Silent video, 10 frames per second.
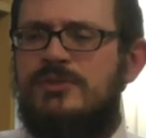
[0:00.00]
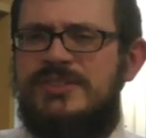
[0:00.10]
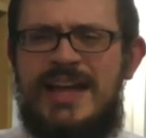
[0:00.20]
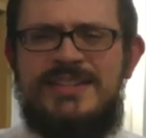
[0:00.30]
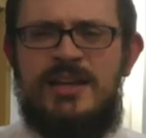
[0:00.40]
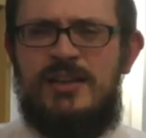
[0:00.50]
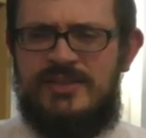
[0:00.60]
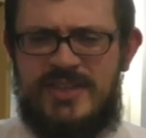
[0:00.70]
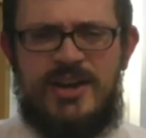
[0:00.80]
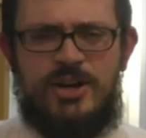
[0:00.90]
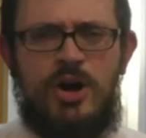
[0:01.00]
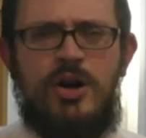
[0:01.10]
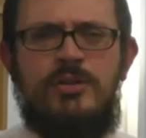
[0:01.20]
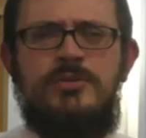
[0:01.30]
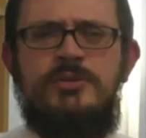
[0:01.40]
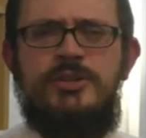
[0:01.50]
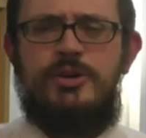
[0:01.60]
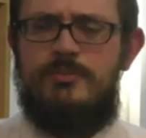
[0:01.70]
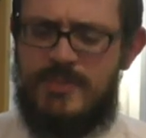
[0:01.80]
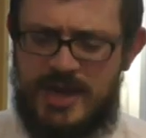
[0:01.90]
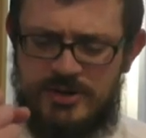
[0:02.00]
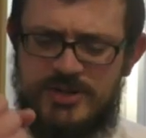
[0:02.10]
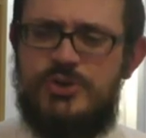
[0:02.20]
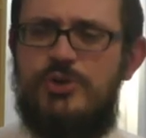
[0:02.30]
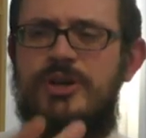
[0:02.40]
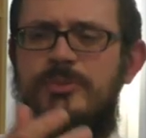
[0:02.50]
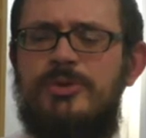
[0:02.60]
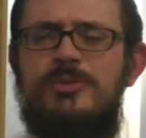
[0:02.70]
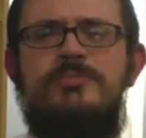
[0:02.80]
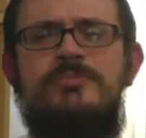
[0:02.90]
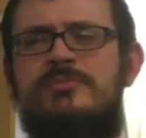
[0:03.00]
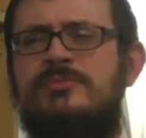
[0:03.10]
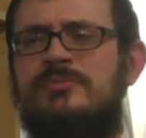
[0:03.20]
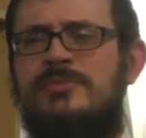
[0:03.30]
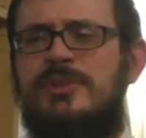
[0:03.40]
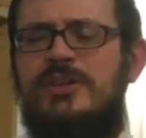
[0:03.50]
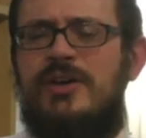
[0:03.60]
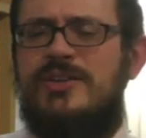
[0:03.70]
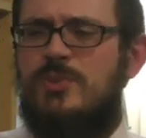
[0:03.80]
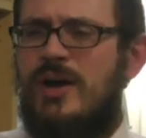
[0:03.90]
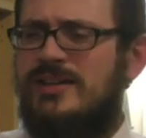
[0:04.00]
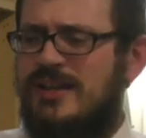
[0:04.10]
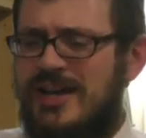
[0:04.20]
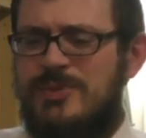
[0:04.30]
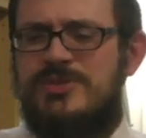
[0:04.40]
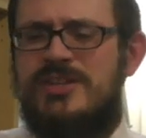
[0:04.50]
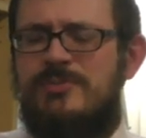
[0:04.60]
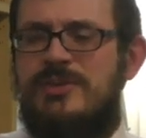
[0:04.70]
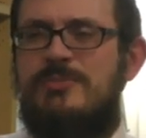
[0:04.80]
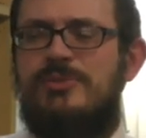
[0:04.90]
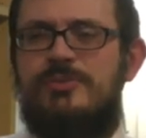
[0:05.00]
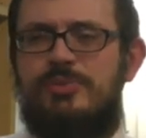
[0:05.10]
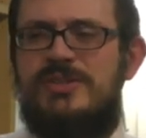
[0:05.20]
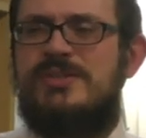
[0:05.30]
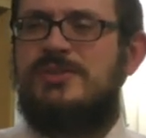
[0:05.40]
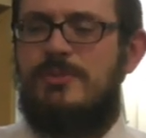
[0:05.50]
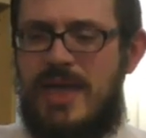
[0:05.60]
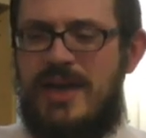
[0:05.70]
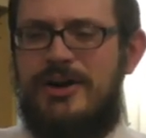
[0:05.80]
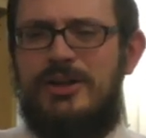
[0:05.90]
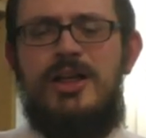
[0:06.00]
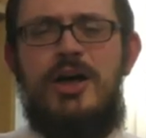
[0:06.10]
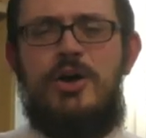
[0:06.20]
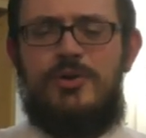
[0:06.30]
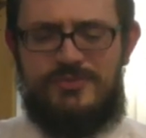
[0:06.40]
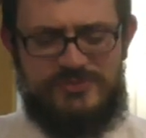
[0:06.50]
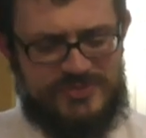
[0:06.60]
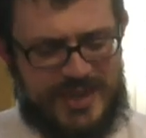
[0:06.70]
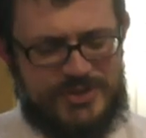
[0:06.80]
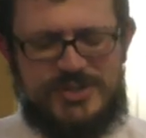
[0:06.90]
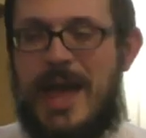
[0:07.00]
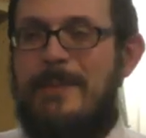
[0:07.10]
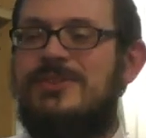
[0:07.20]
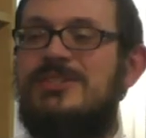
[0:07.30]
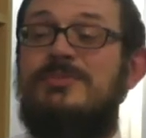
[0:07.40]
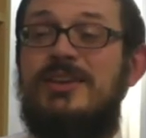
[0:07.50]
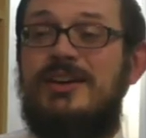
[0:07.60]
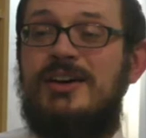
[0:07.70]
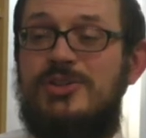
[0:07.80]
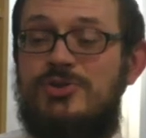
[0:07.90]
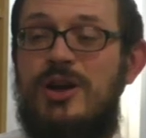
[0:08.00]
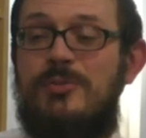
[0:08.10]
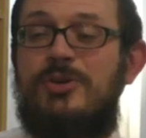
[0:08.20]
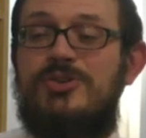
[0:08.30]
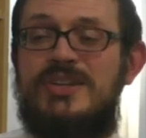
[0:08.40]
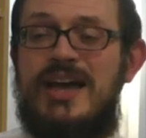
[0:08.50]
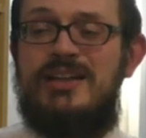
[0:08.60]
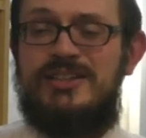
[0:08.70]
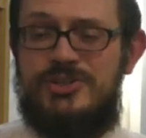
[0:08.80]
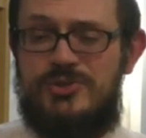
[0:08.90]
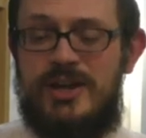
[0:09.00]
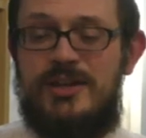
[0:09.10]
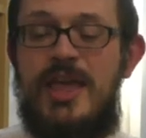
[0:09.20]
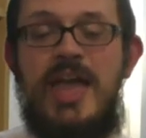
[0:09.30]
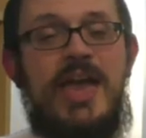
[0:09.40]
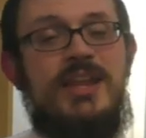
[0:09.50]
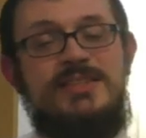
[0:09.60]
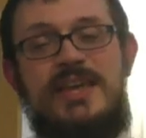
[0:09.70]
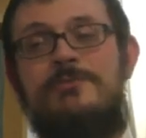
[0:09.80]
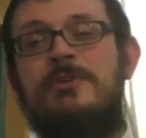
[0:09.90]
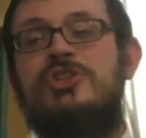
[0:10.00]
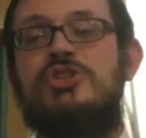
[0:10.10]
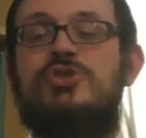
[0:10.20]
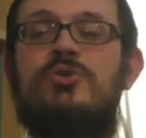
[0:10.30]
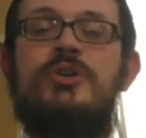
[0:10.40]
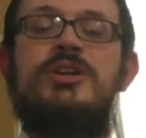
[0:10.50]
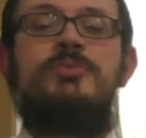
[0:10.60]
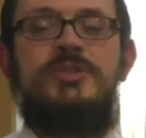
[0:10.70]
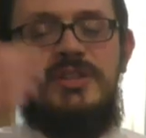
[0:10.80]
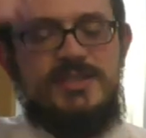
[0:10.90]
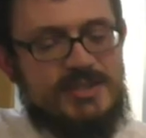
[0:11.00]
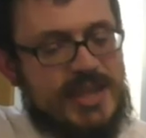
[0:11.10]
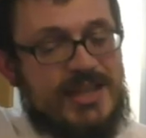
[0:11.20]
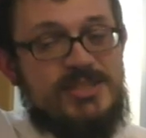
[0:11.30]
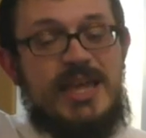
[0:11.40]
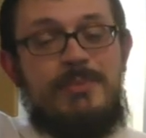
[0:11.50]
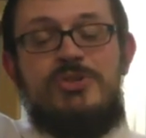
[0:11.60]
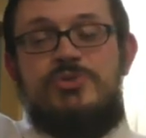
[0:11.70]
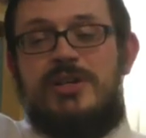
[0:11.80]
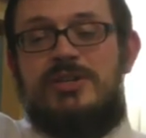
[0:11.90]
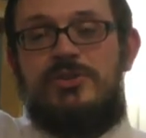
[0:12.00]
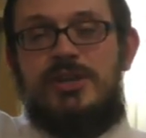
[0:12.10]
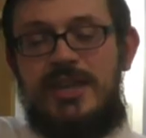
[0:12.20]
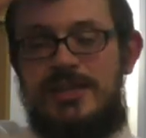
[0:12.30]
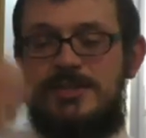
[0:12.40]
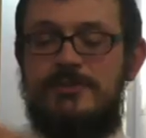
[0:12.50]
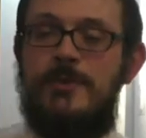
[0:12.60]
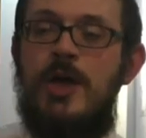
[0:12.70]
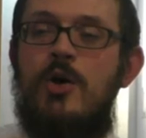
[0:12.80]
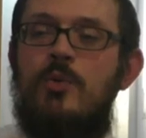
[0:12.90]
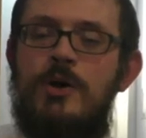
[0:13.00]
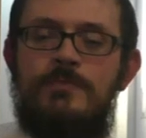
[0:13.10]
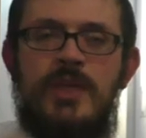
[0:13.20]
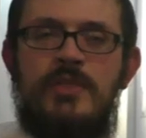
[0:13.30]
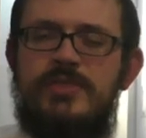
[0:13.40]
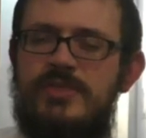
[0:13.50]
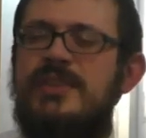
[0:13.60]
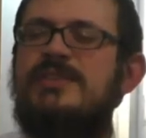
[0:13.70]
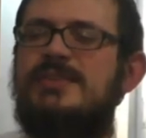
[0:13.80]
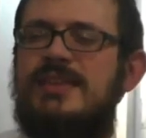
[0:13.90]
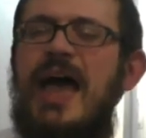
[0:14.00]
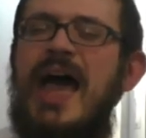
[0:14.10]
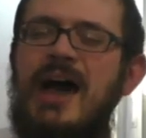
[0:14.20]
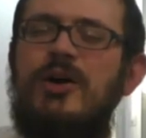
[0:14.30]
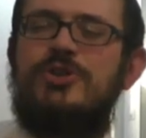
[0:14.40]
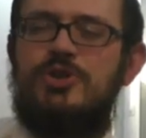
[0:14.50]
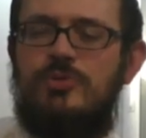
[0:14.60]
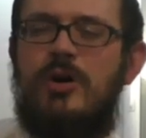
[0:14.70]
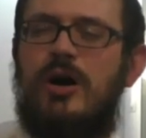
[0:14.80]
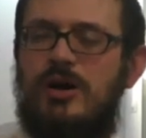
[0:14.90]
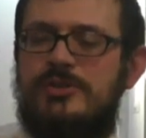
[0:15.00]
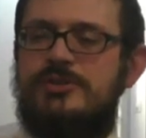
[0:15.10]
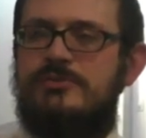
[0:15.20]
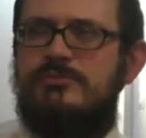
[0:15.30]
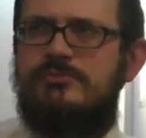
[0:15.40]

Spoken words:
Well, dad's not like that at all. Men are disagreeable. That's why 90% of people in prisons are male. That just happens to be a strong personality trait. And it's that disagreeableness that dads demonstrate to their kids of, well, this is how you are.